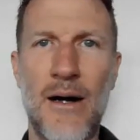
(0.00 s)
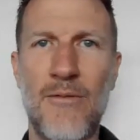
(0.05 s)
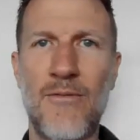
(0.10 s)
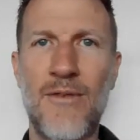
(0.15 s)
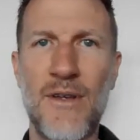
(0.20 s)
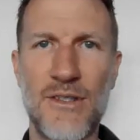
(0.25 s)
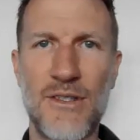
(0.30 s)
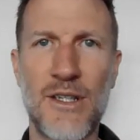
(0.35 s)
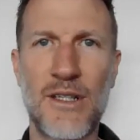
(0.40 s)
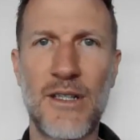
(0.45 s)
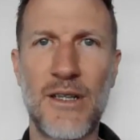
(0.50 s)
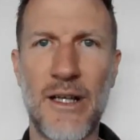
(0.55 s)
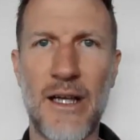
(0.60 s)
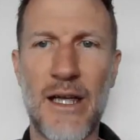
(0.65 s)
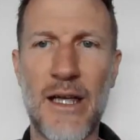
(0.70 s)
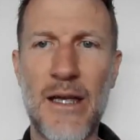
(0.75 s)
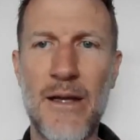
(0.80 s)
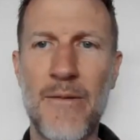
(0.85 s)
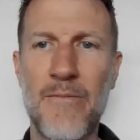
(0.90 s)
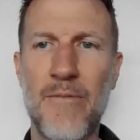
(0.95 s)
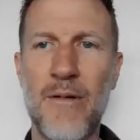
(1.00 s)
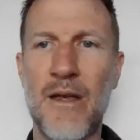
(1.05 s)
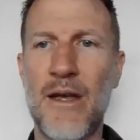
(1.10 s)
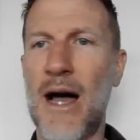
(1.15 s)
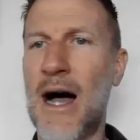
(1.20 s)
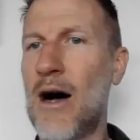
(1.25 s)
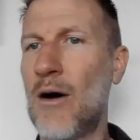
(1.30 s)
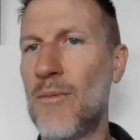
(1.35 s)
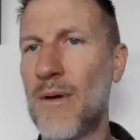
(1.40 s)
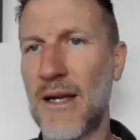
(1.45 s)
physically and
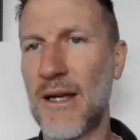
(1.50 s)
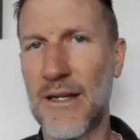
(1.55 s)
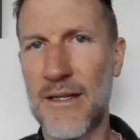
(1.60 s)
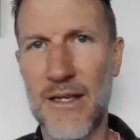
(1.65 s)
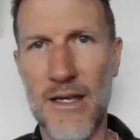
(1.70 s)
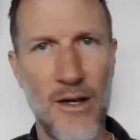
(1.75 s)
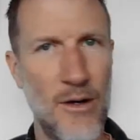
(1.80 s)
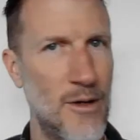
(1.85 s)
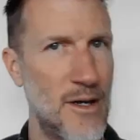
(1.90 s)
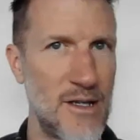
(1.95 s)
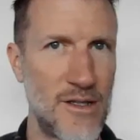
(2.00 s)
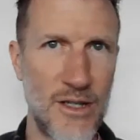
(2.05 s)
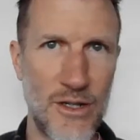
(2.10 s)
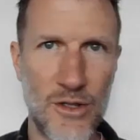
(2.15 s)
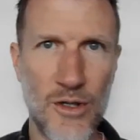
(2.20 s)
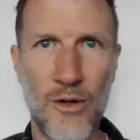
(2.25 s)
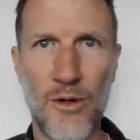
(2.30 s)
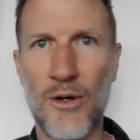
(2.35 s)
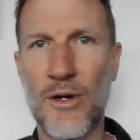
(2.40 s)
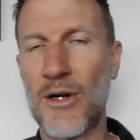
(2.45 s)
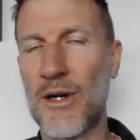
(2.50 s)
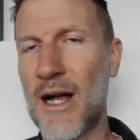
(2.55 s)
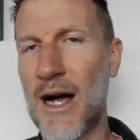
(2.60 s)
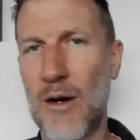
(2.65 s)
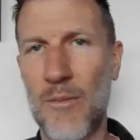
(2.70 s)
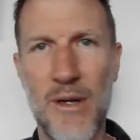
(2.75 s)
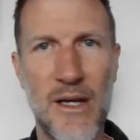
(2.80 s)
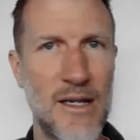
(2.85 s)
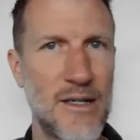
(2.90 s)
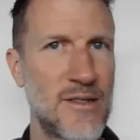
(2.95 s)
how big, is it torn?
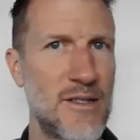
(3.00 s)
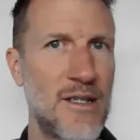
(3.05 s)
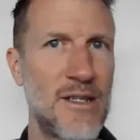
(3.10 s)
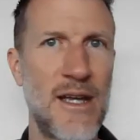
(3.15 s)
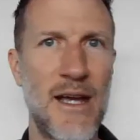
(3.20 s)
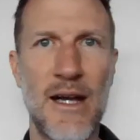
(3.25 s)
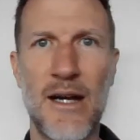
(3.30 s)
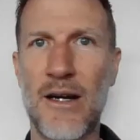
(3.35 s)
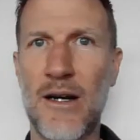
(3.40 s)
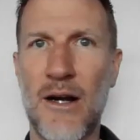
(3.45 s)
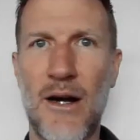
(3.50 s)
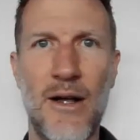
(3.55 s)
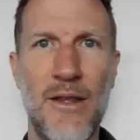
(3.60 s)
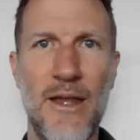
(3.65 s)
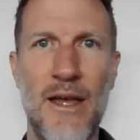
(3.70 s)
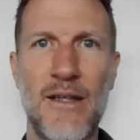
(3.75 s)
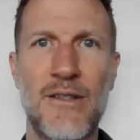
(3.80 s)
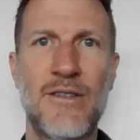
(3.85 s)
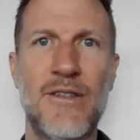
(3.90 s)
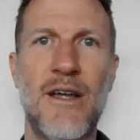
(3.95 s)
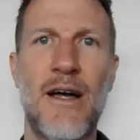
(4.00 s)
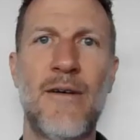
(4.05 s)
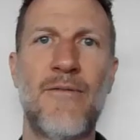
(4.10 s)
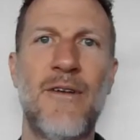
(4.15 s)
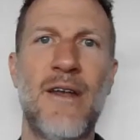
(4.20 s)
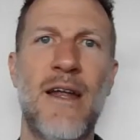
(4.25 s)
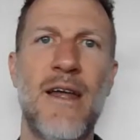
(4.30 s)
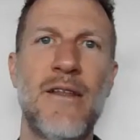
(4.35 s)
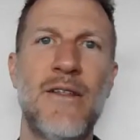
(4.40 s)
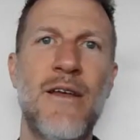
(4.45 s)
How big is the tear? All that
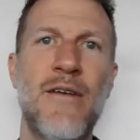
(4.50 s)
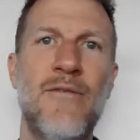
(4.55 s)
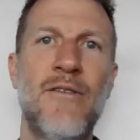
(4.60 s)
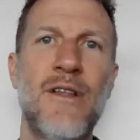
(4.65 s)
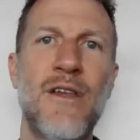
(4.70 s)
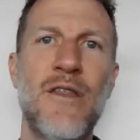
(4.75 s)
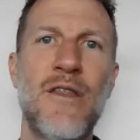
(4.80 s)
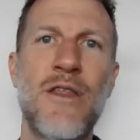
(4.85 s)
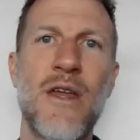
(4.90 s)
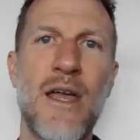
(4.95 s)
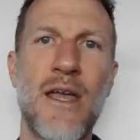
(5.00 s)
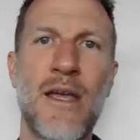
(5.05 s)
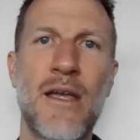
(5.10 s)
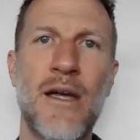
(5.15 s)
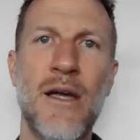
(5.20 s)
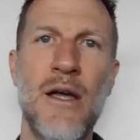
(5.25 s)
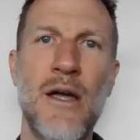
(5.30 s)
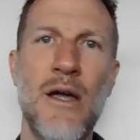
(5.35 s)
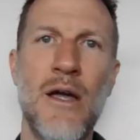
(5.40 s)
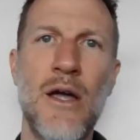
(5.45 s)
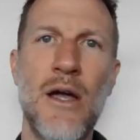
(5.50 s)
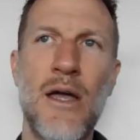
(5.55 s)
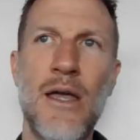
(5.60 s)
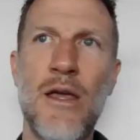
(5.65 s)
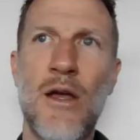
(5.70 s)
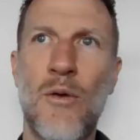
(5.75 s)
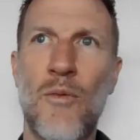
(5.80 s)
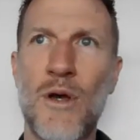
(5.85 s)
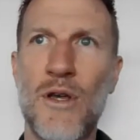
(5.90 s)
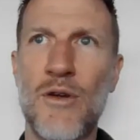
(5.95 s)
stuff. And I definitely think,
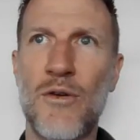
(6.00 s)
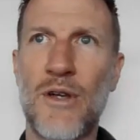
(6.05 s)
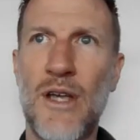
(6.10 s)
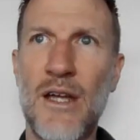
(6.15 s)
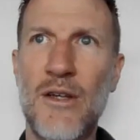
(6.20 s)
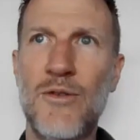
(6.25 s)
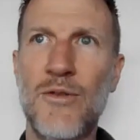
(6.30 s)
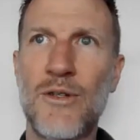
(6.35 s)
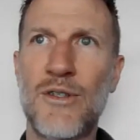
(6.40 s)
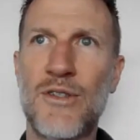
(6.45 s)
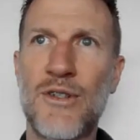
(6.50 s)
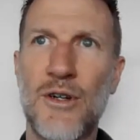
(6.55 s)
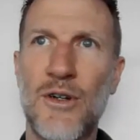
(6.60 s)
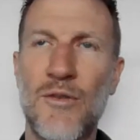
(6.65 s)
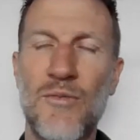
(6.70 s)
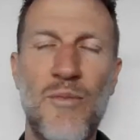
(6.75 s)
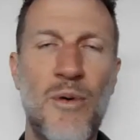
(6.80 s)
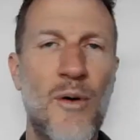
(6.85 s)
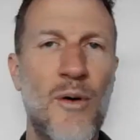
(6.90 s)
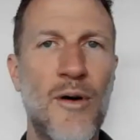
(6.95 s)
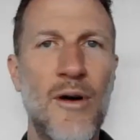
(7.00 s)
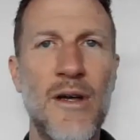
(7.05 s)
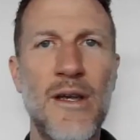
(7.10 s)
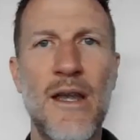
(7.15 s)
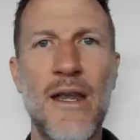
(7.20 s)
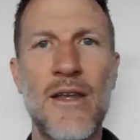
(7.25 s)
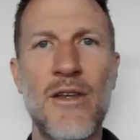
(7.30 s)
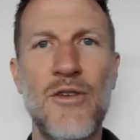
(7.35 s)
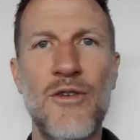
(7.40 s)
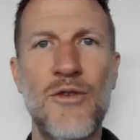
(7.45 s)
when you get to a certain
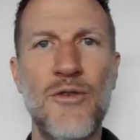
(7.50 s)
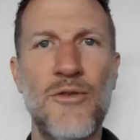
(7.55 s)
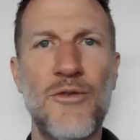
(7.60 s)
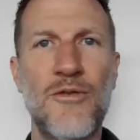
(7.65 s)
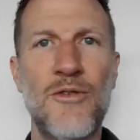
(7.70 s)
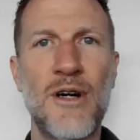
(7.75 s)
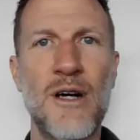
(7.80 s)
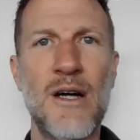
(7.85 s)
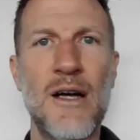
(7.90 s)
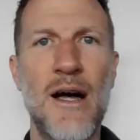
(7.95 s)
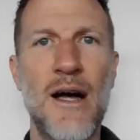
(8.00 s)
point and you've